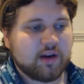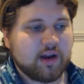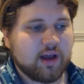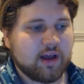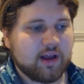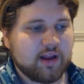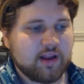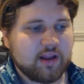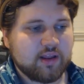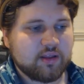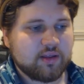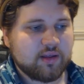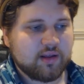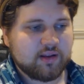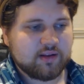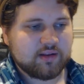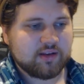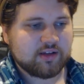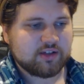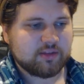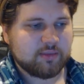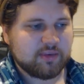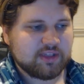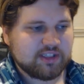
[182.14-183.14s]
not anything
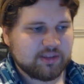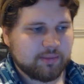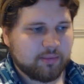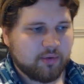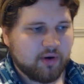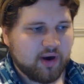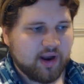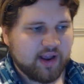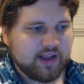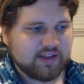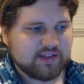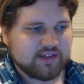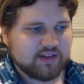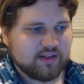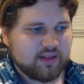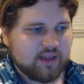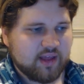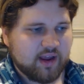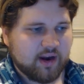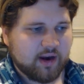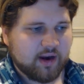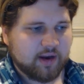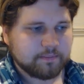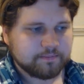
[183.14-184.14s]
that should be surprised
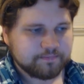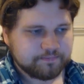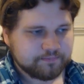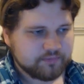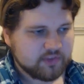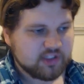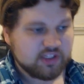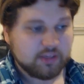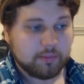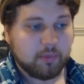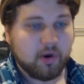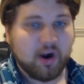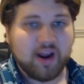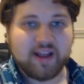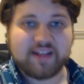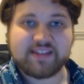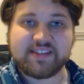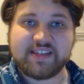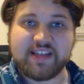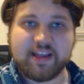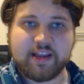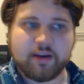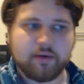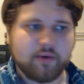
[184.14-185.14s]
there.
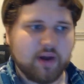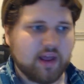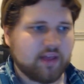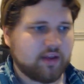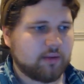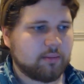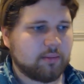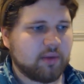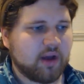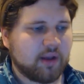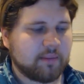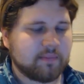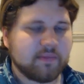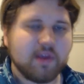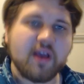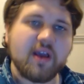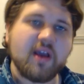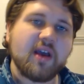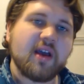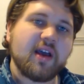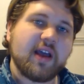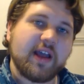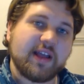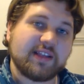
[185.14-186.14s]
Surprising, rather. But
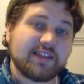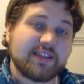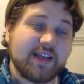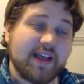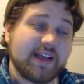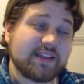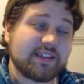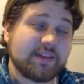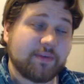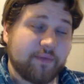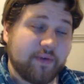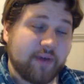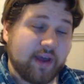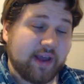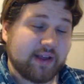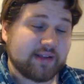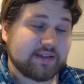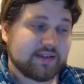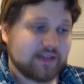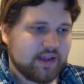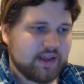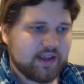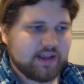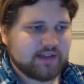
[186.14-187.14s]
its last
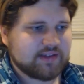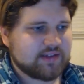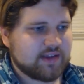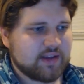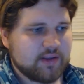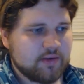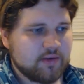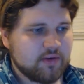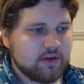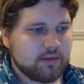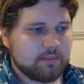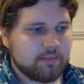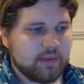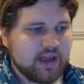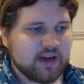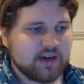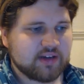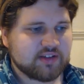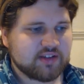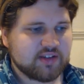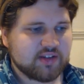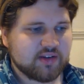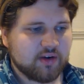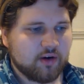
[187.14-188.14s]
effect is you can
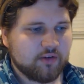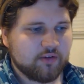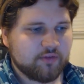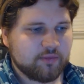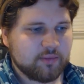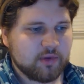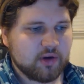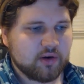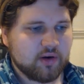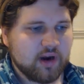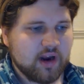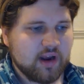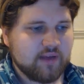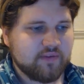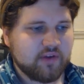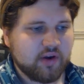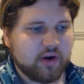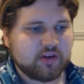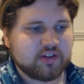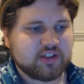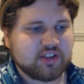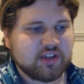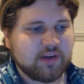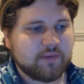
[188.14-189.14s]
banish this card from your
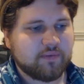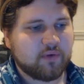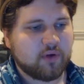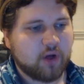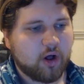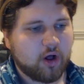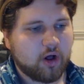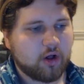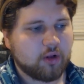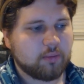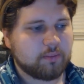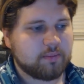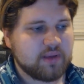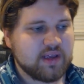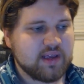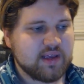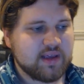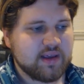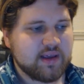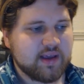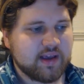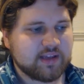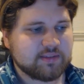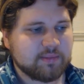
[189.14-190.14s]
graveyard, shuffle all
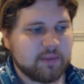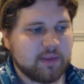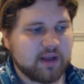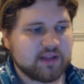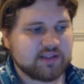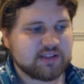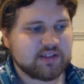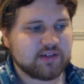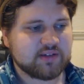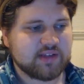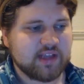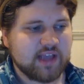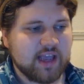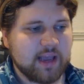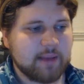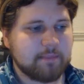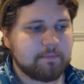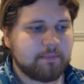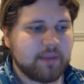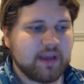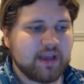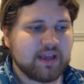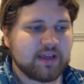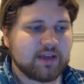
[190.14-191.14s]
BES monsters
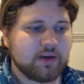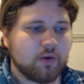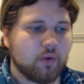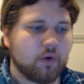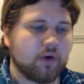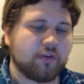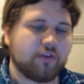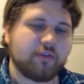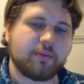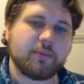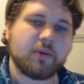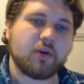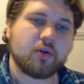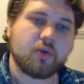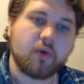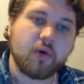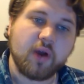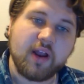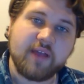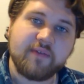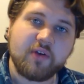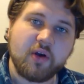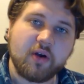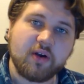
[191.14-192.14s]
and Big Core from your
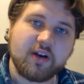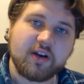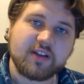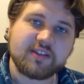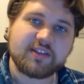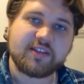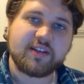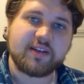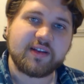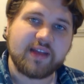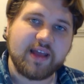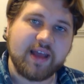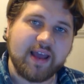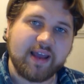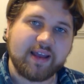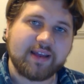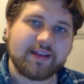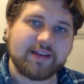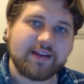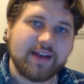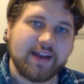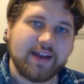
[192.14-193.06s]
graveyard into the deck.